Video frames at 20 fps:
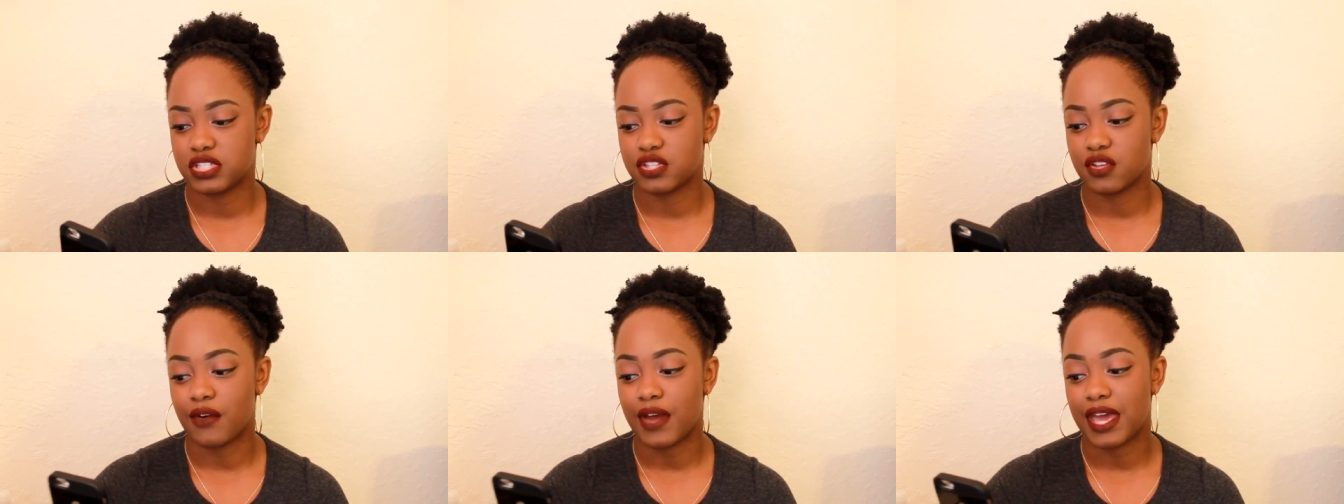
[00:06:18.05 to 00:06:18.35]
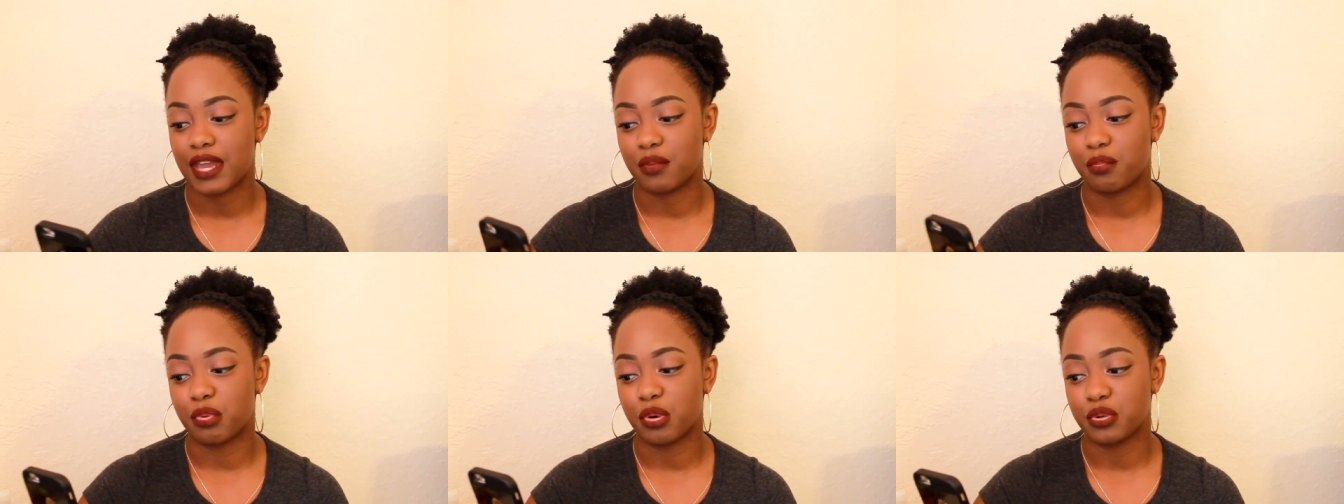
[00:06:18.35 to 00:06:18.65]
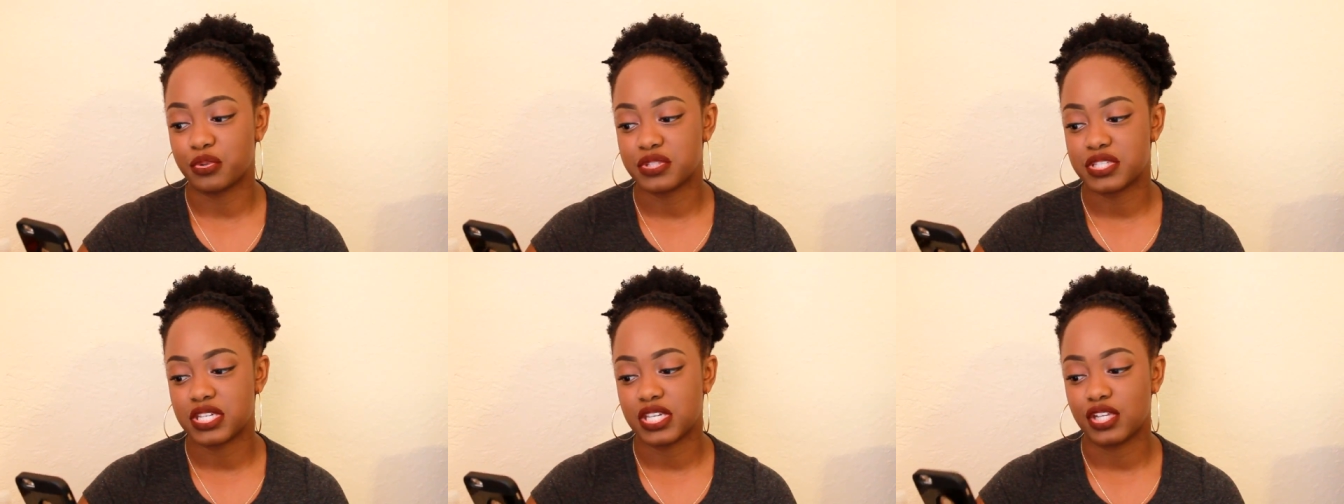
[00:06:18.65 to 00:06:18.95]
so added
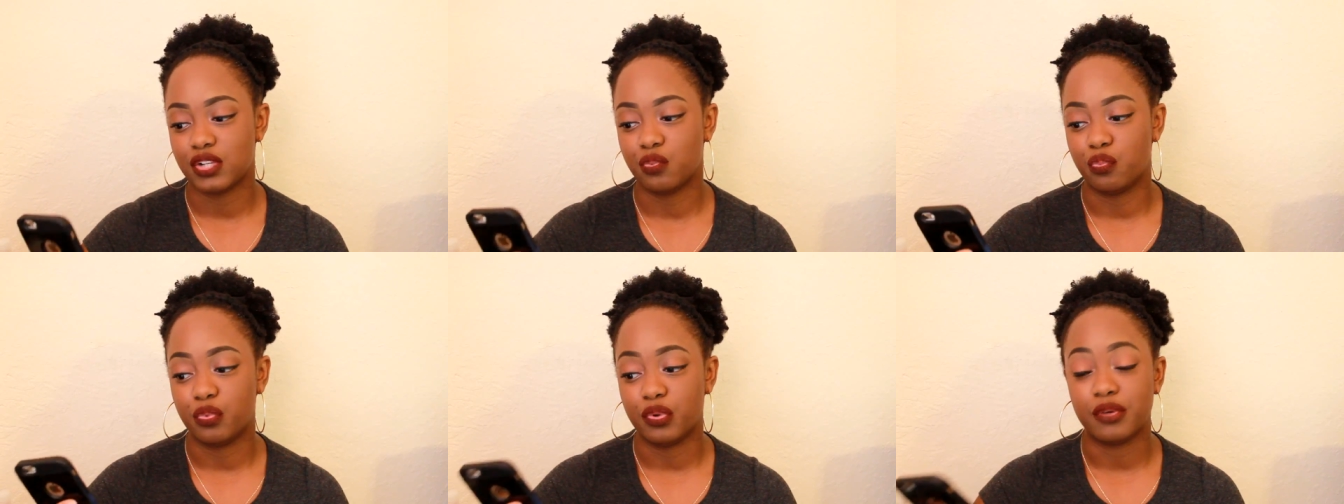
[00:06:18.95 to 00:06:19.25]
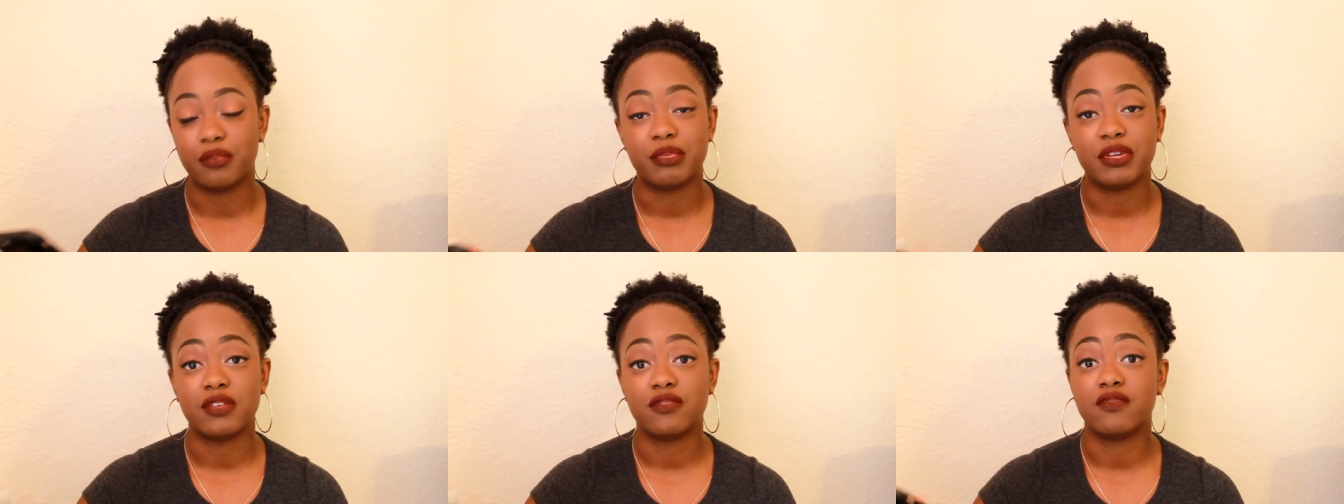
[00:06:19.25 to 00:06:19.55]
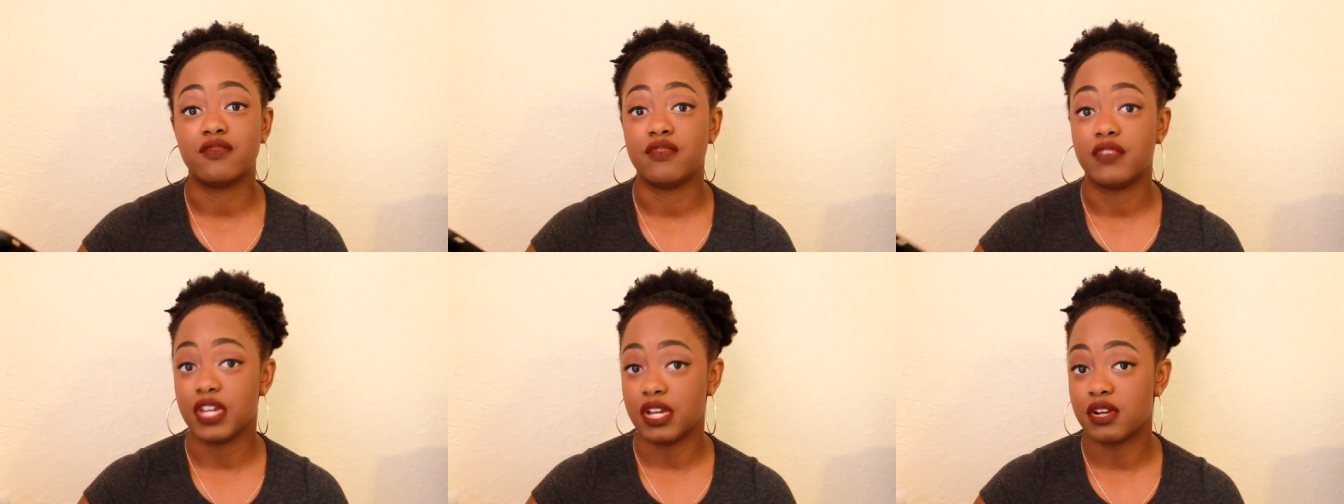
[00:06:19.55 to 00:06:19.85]
protein will
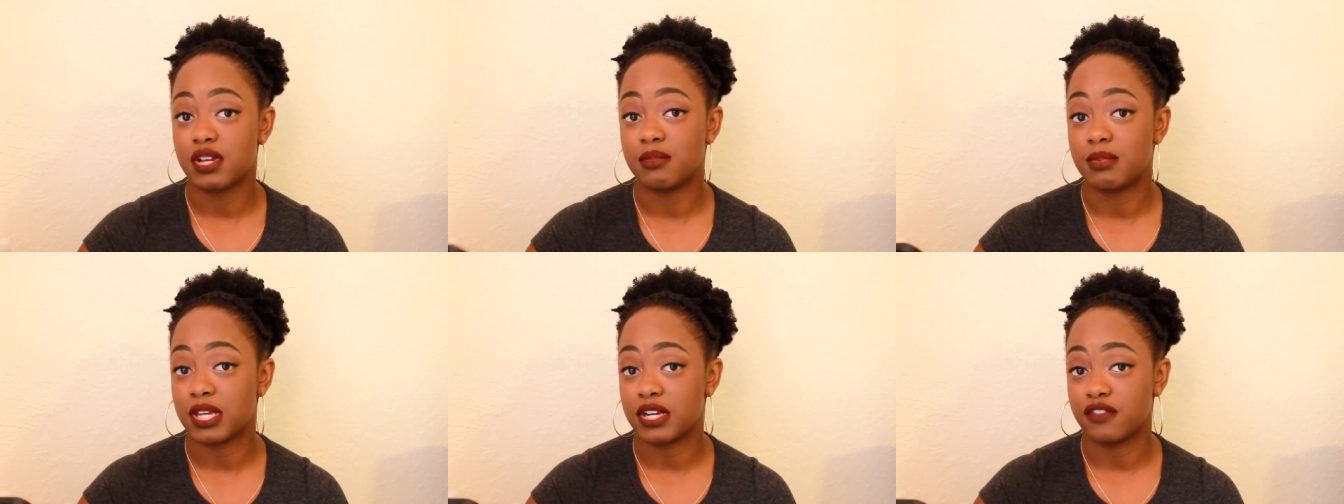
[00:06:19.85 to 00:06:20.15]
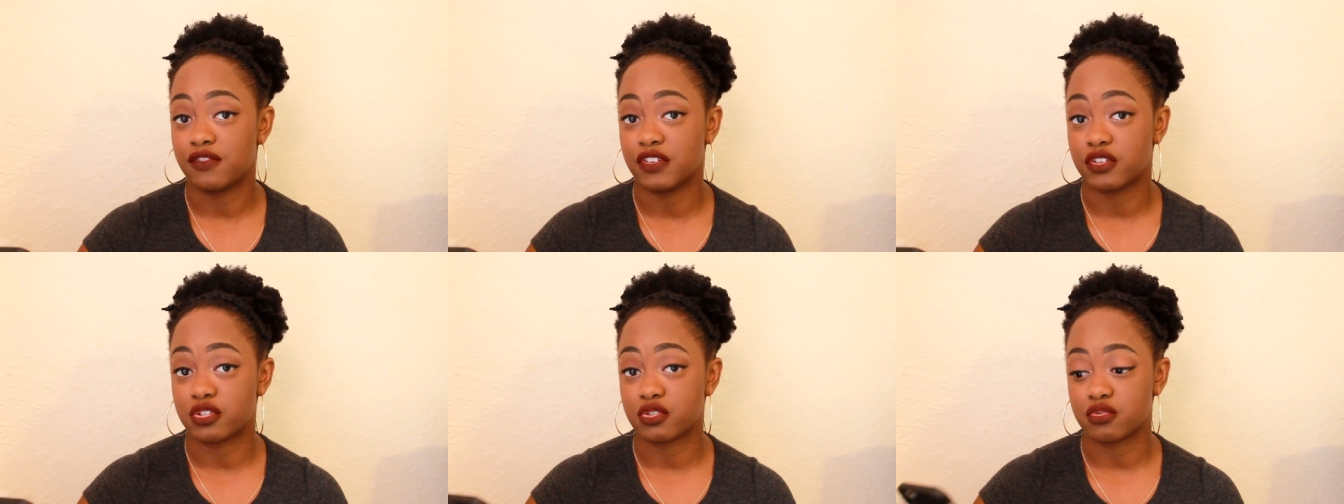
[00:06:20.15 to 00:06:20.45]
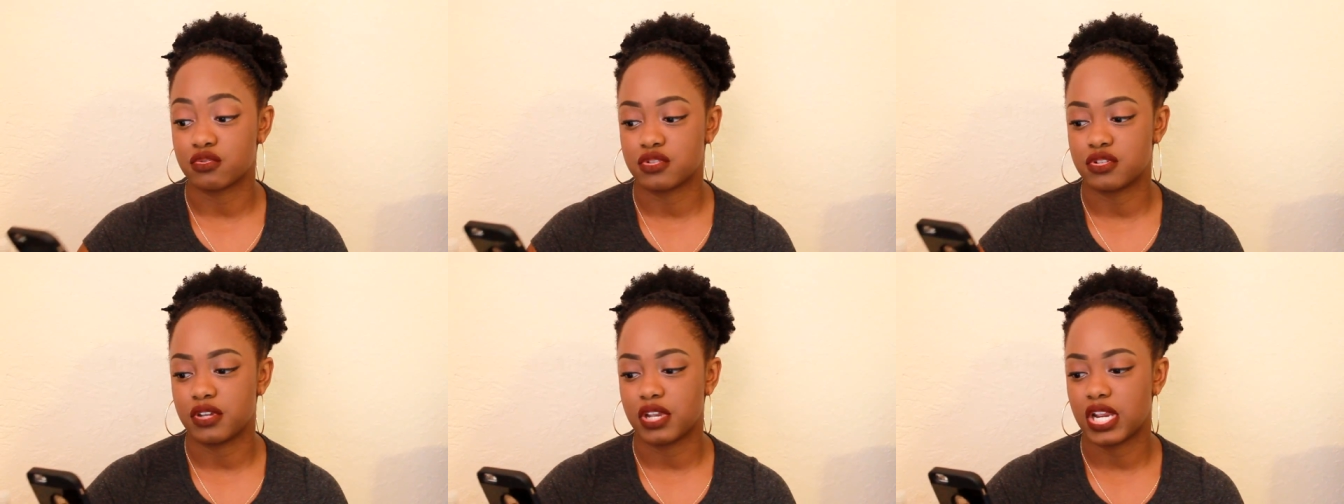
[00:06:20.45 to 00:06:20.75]
be very
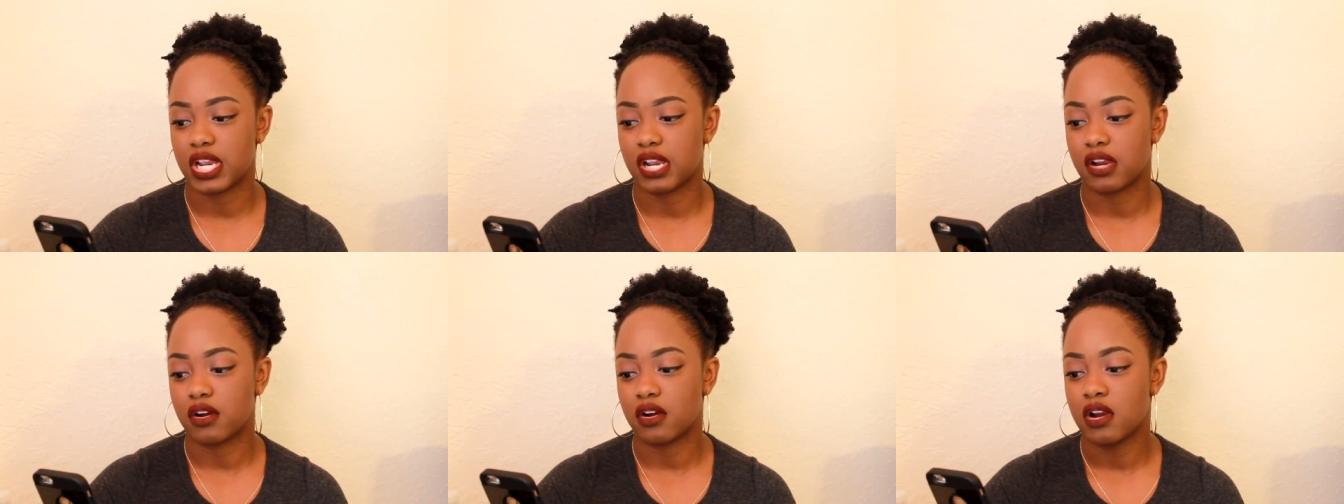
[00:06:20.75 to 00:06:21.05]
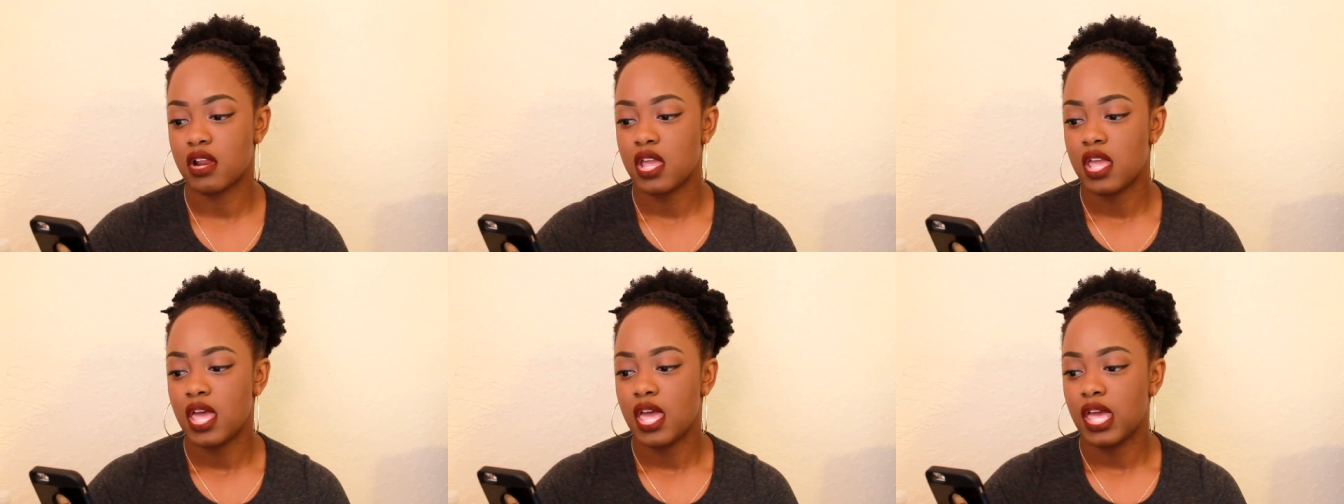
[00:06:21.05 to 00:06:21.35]
beneficial to your hair.